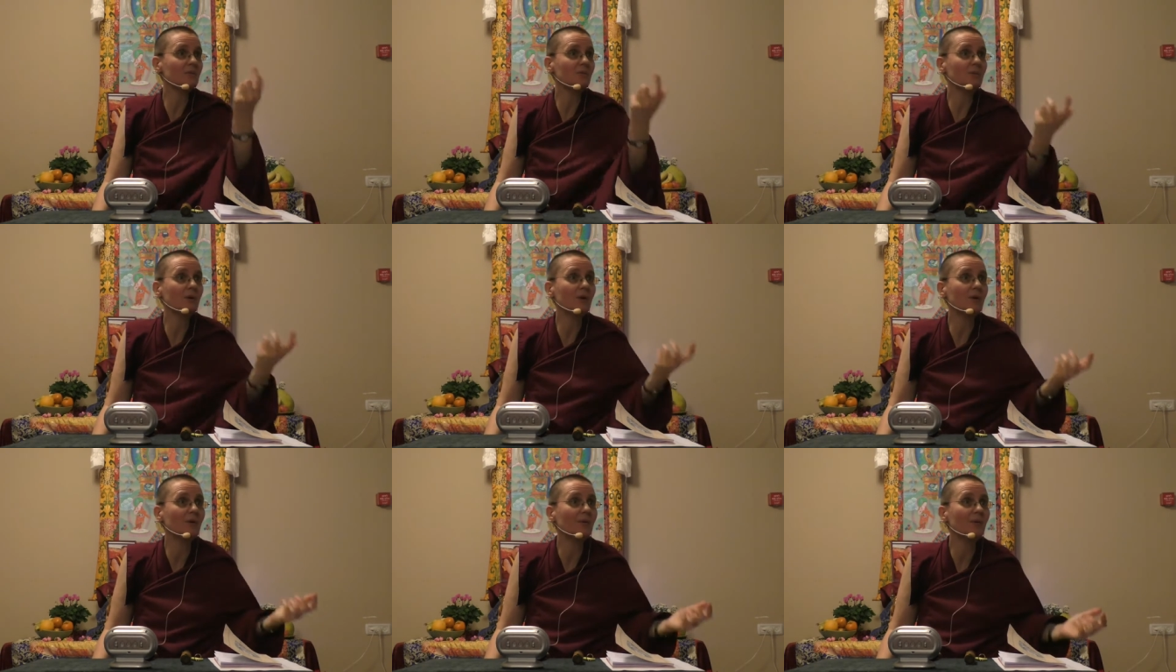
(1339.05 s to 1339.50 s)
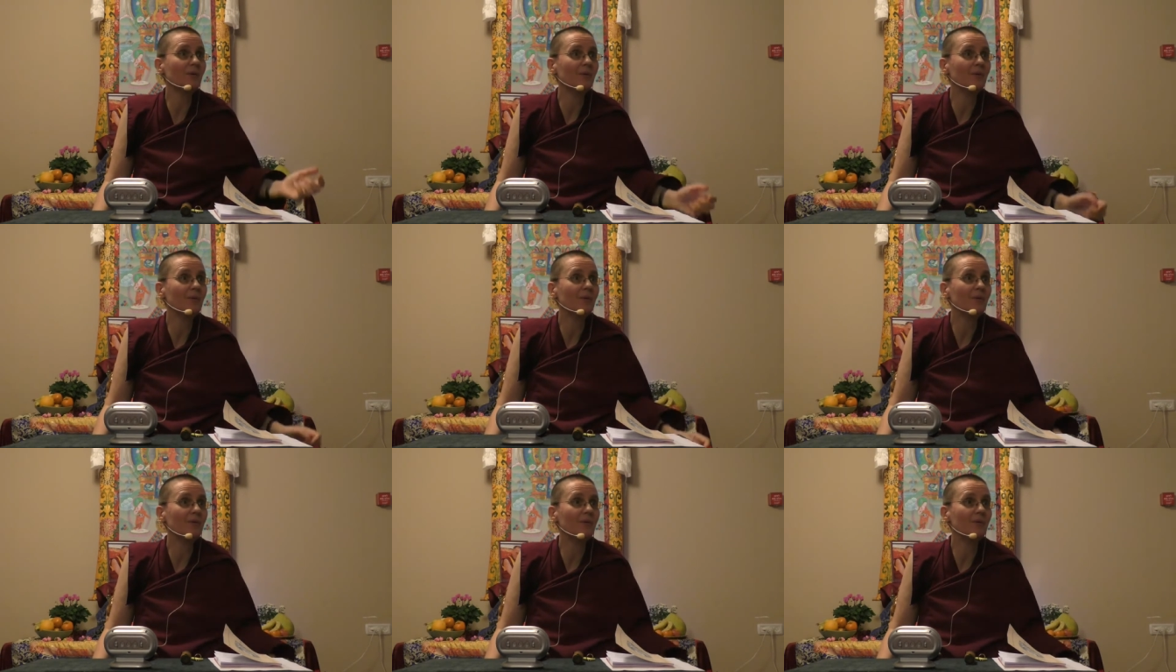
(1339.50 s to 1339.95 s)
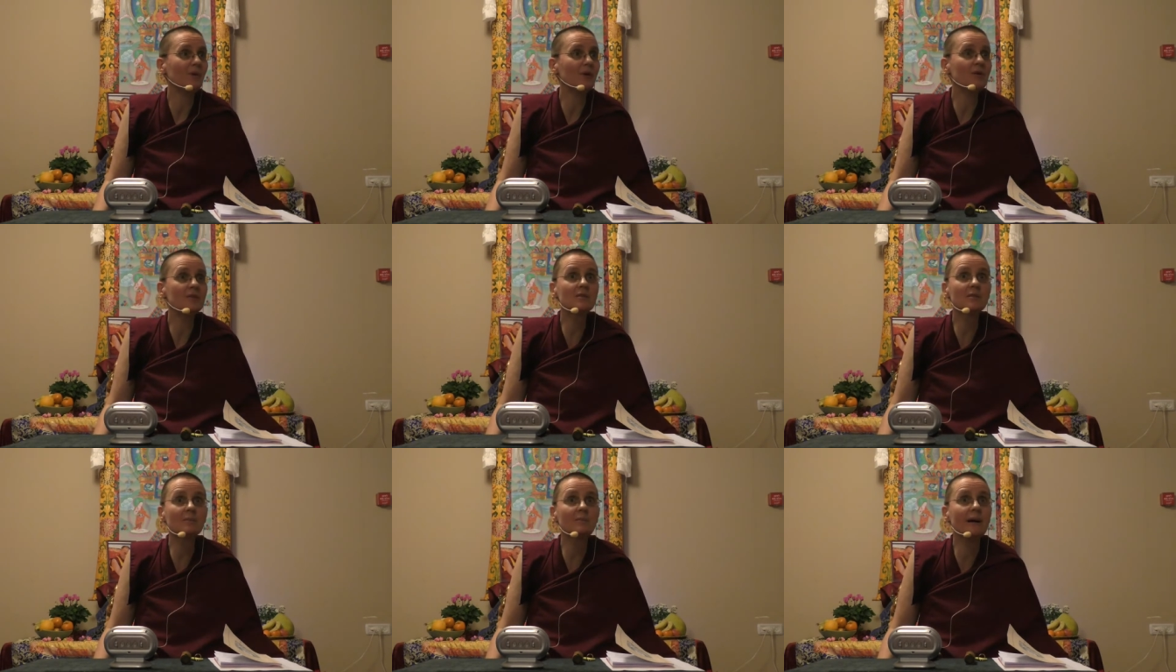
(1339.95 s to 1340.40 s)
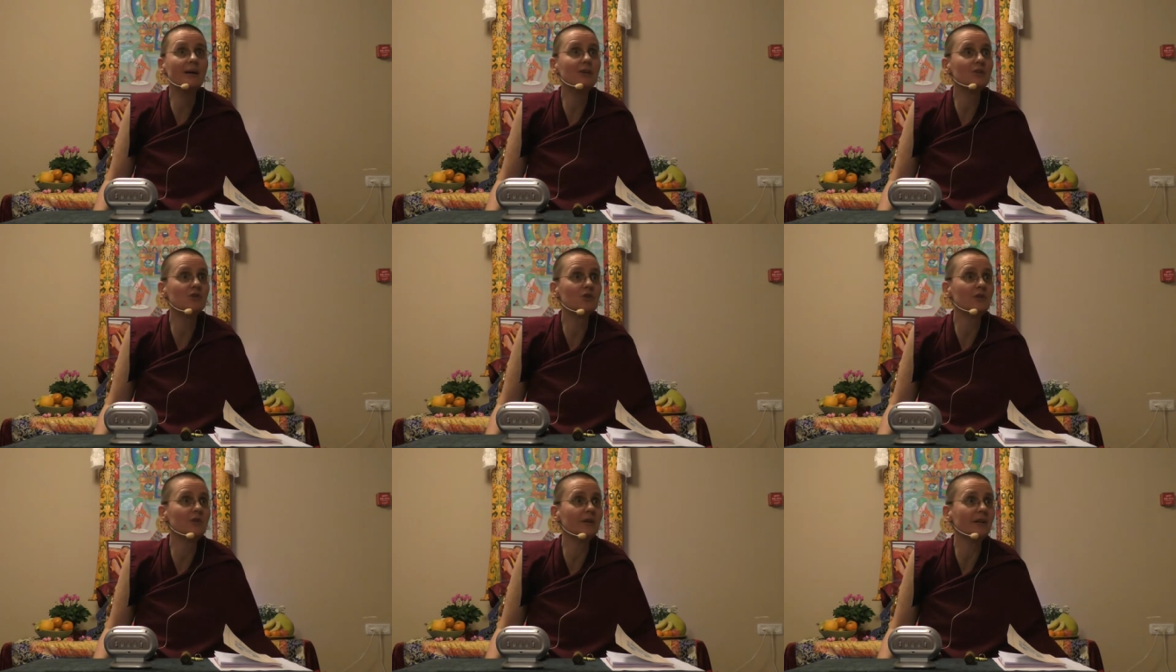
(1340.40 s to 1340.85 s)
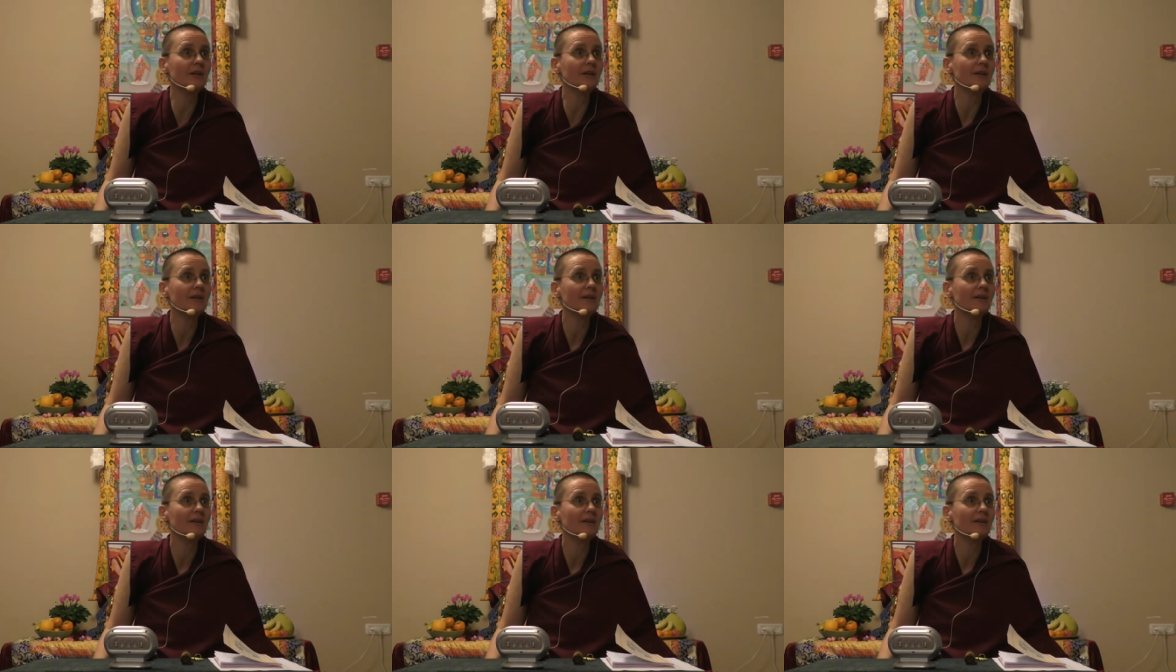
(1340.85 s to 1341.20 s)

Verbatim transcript: well, what is the mind doing?